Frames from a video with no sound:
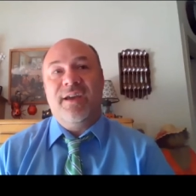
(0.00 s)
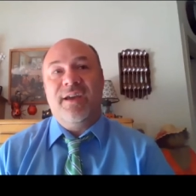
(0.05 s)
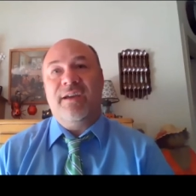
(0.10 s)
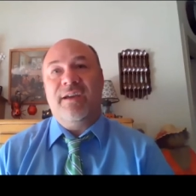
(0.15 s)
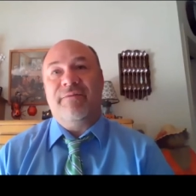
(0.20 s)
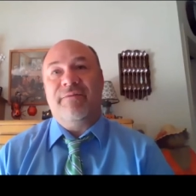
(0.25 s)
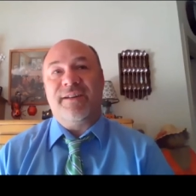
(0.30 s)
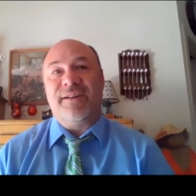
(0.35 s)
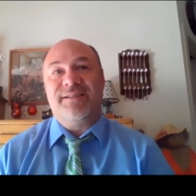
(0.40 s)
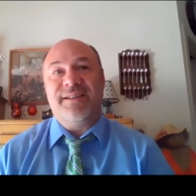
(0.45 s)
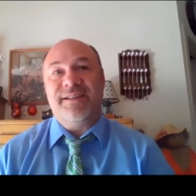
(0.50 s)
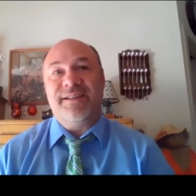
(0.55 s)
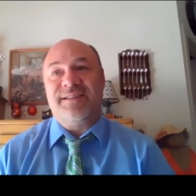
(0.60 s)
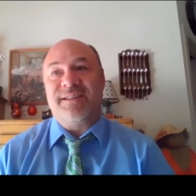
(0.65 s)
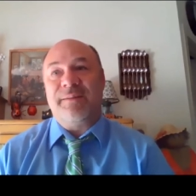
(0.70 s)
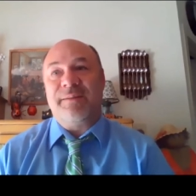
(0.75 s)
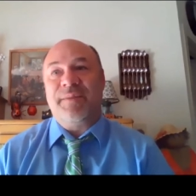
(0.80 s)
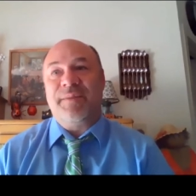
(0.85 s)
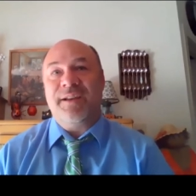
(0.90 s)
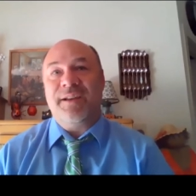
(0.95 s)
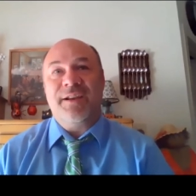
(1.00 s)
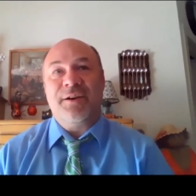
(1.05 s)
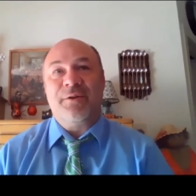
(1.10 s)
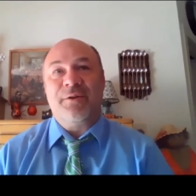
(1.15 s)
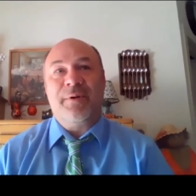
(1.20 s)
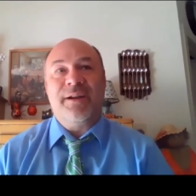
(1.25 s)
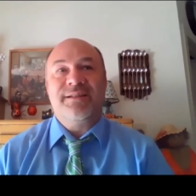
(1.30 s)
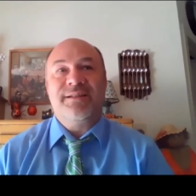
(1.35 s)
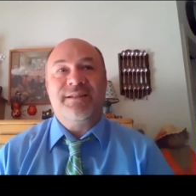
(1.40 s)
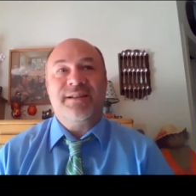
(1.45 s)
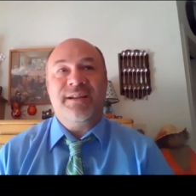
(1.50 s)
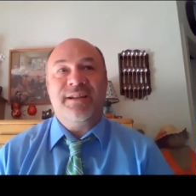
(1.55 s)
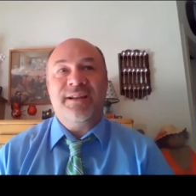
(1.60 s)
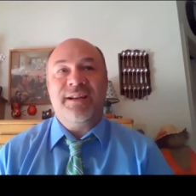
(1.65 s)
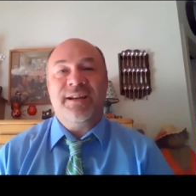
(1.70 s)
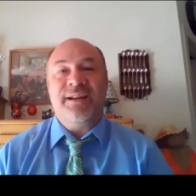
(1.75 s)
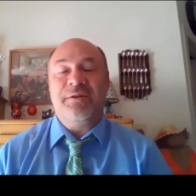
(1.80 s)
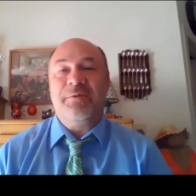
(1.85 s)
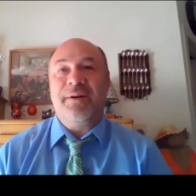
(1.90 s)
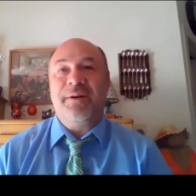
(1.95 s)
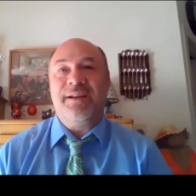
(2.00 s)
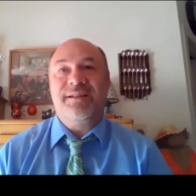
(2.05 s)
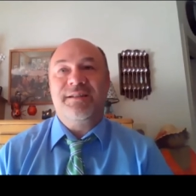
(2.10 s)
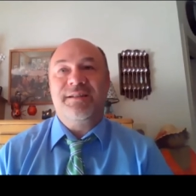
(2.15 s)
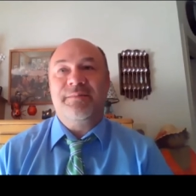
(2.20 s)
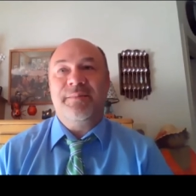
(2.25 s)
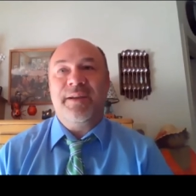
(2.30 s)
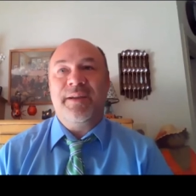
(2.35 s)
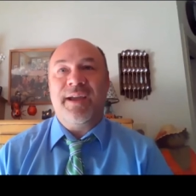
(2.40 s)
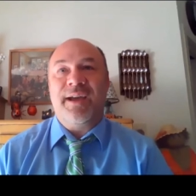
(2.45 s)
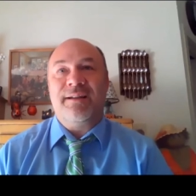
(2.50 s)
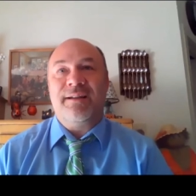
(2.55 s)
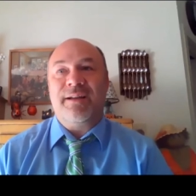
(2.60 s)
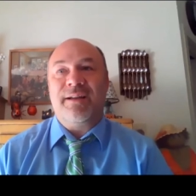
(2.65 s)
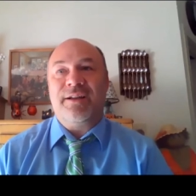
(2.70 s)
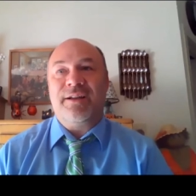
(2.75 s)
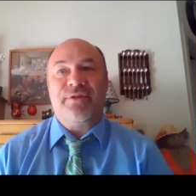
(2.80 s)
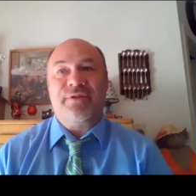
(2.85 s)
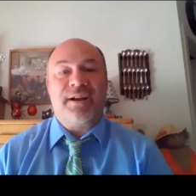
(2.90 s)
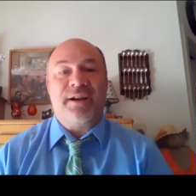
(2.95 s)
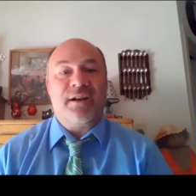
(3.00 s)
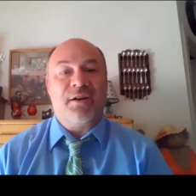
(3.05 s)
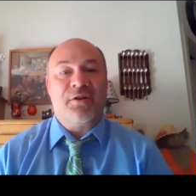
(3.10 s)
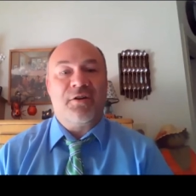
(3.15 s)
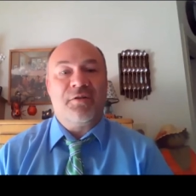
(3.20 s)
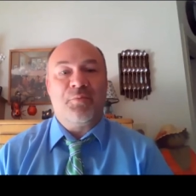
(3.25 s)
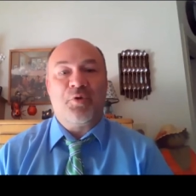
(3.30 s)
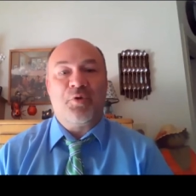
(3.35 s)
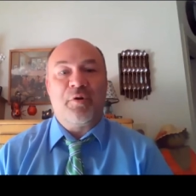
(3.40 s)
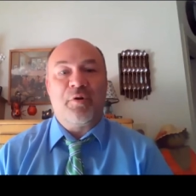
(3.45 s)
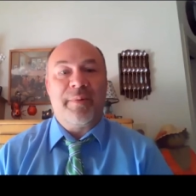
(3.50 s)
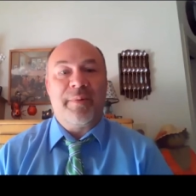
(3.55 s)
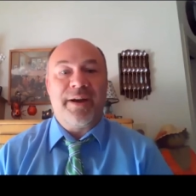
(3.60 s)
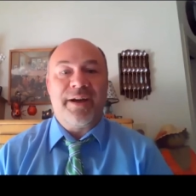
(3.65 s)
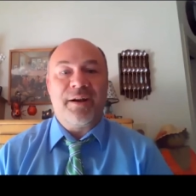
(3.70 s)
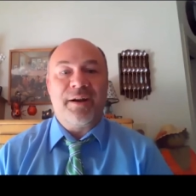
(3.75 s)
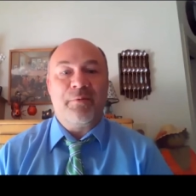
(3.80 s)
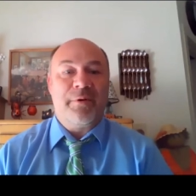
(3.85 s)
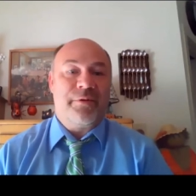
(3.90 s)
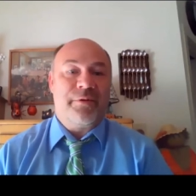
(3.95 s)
if I see something interesting that interests me, I, I, try to learn more about it.